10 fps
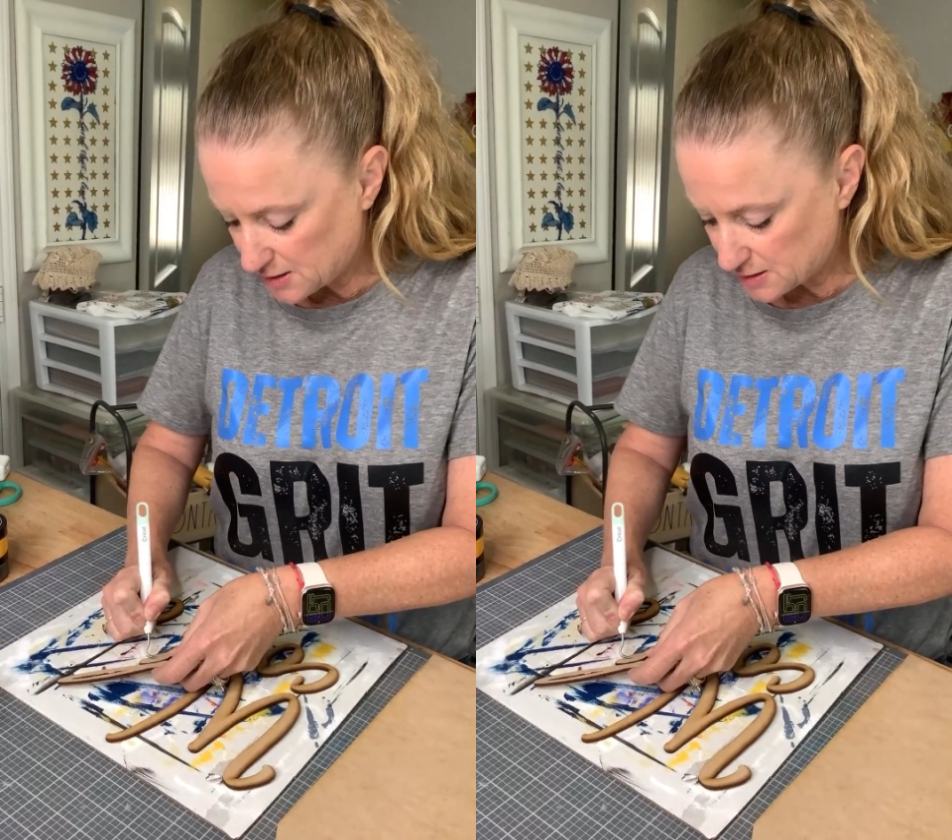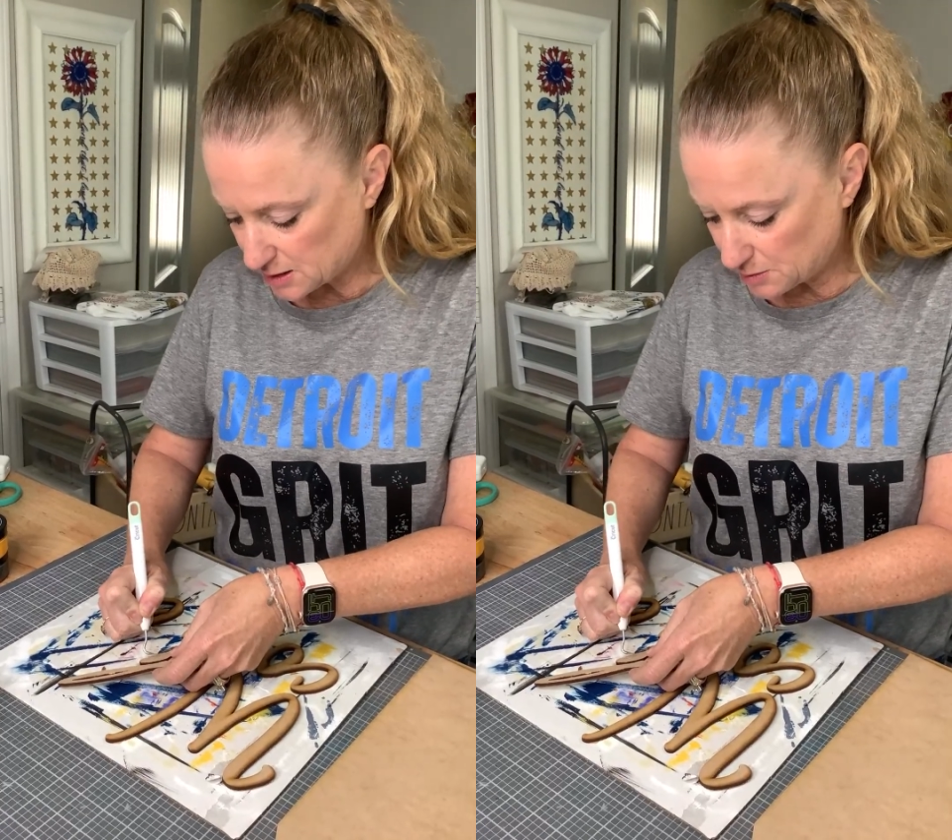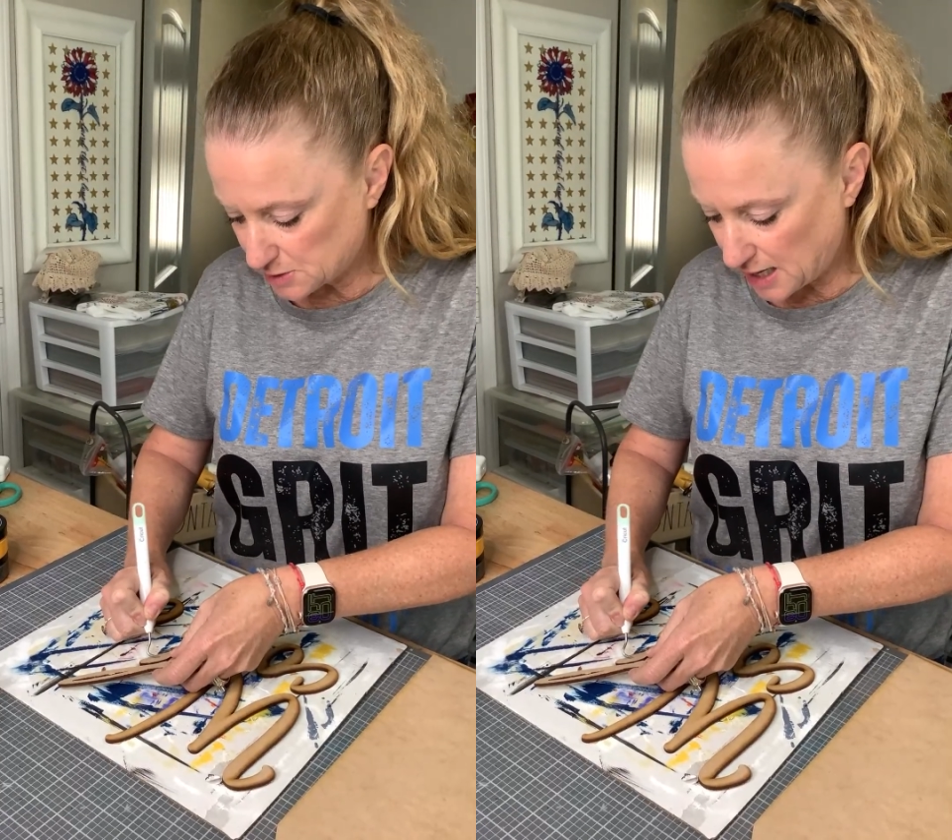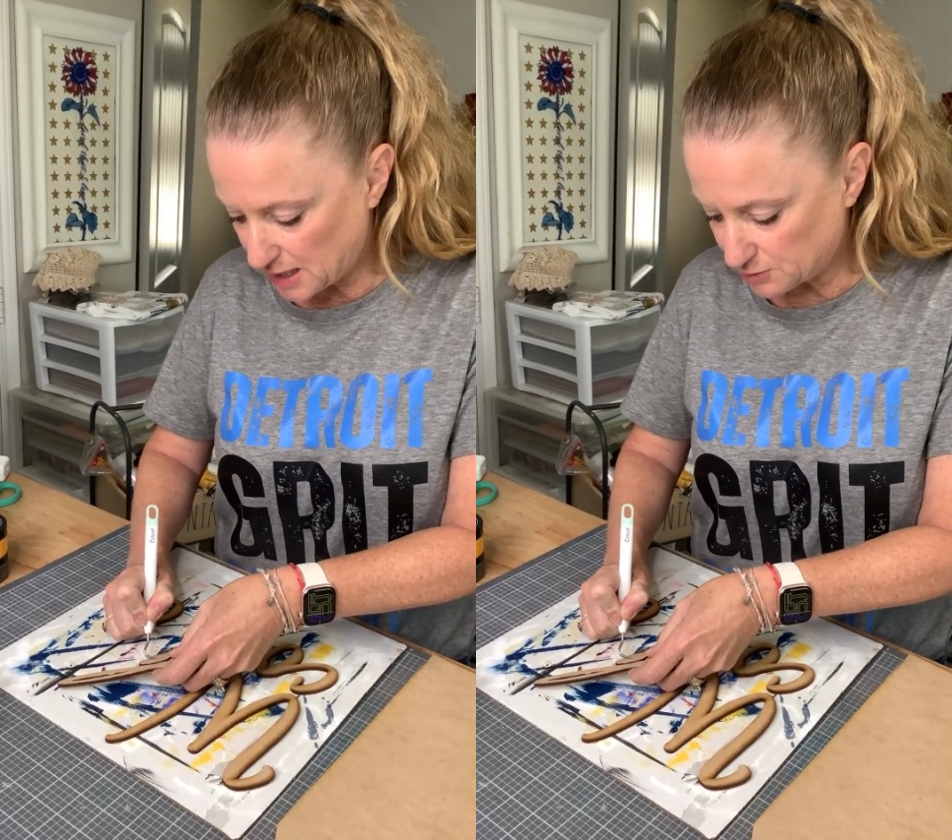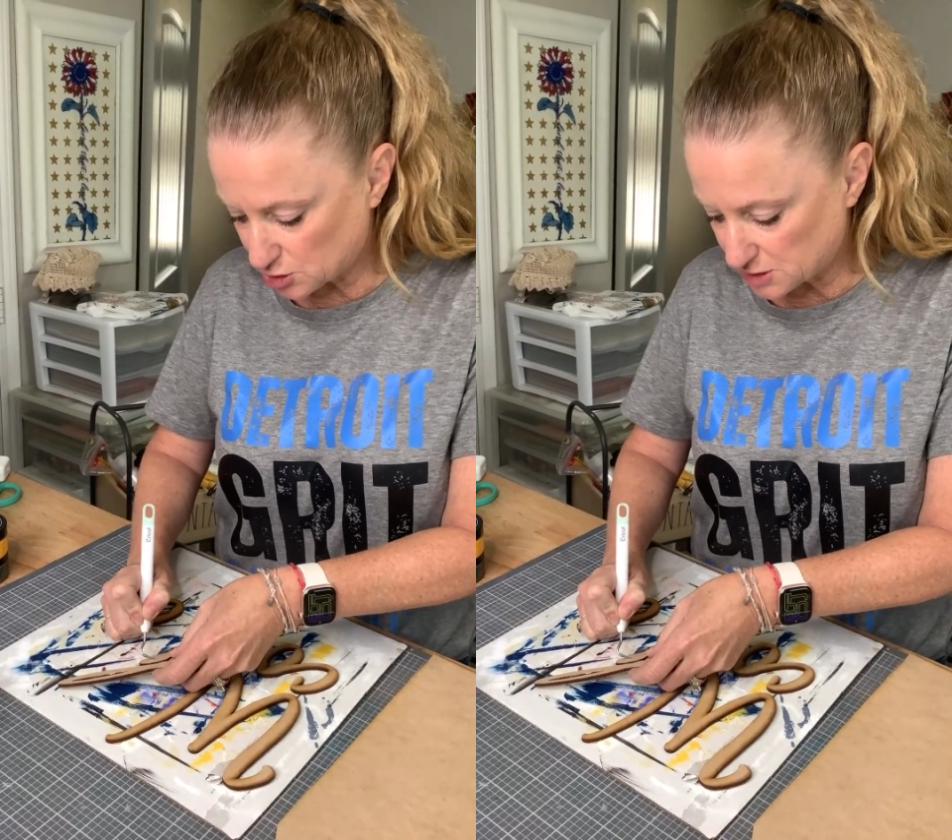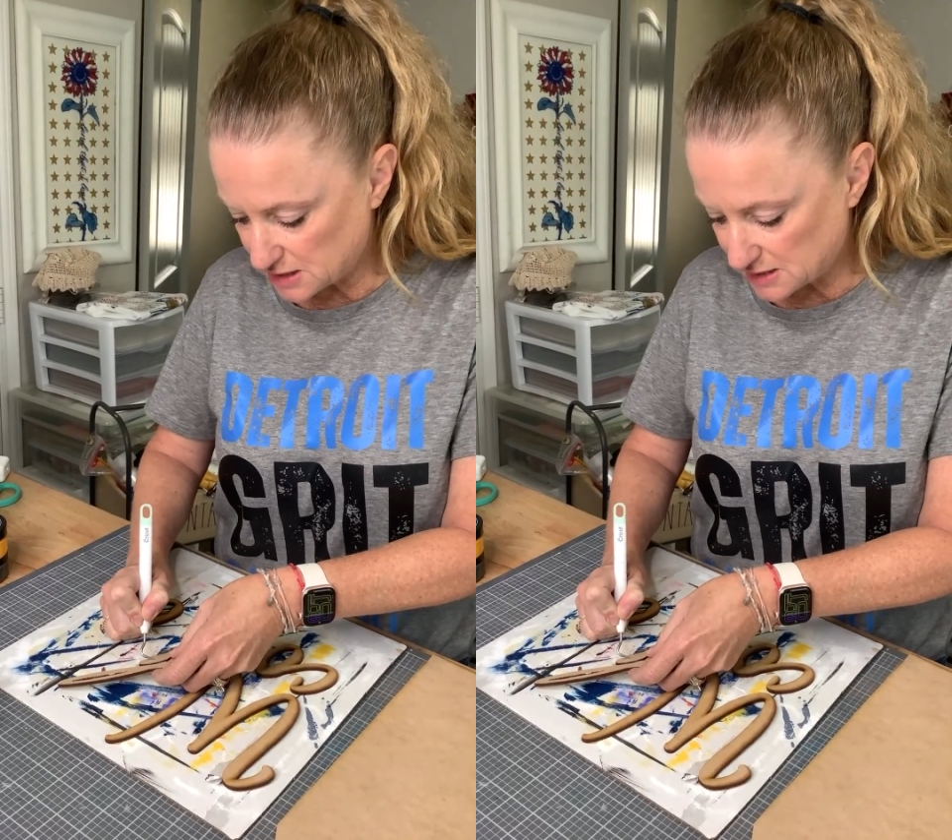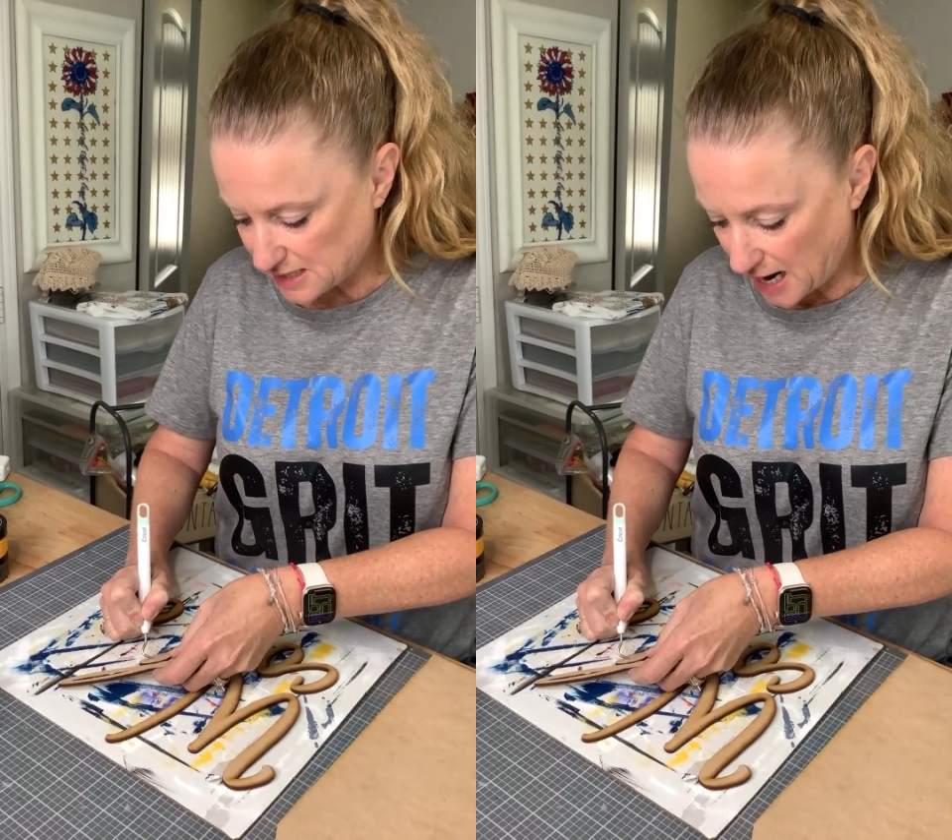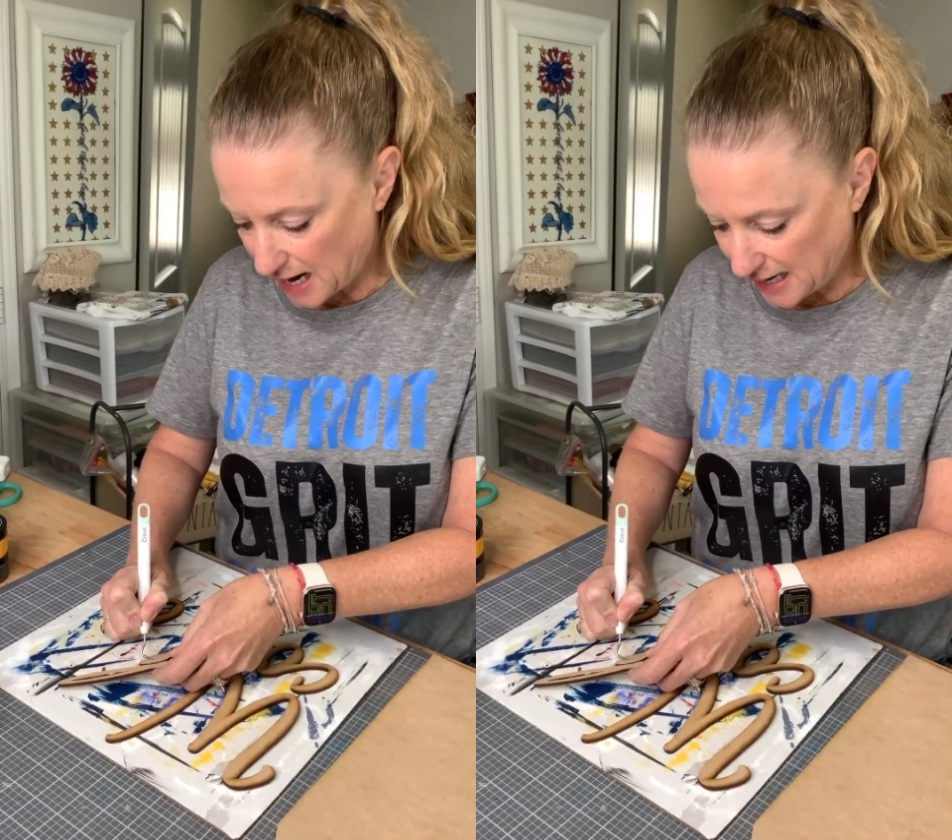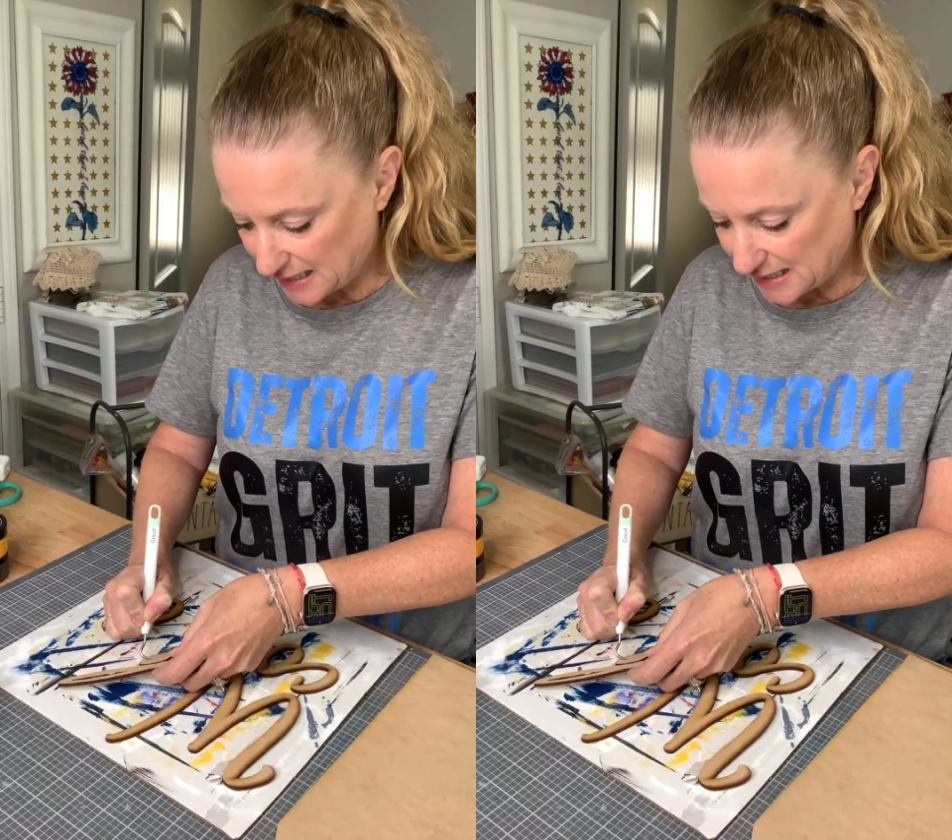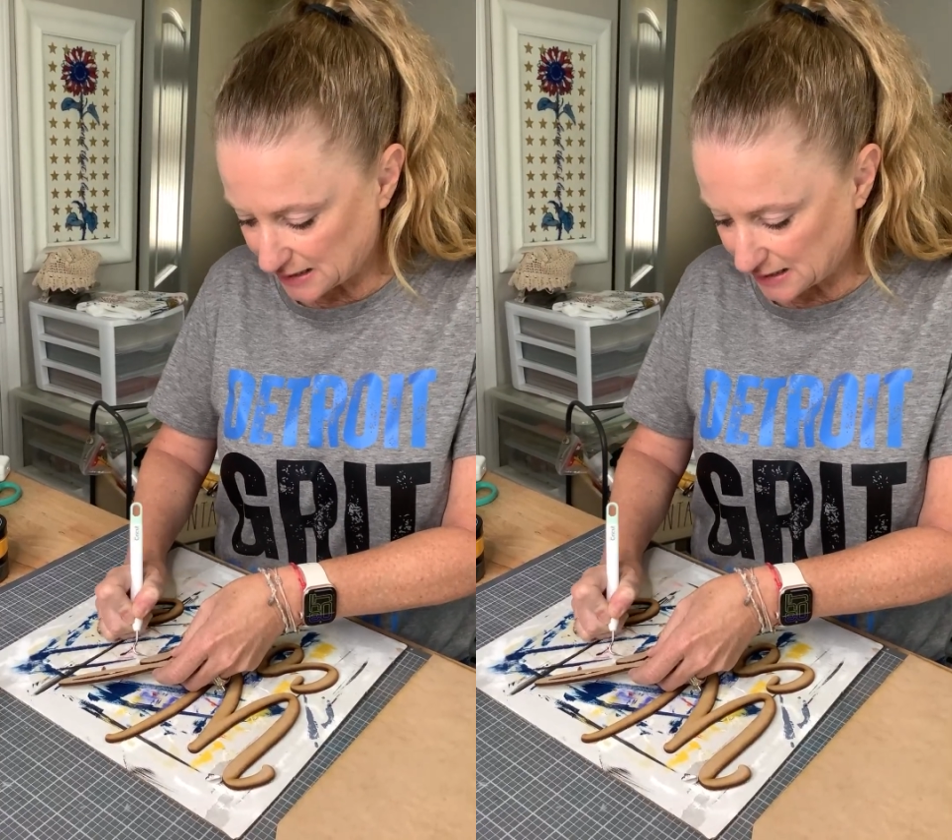sometimes there's these tiny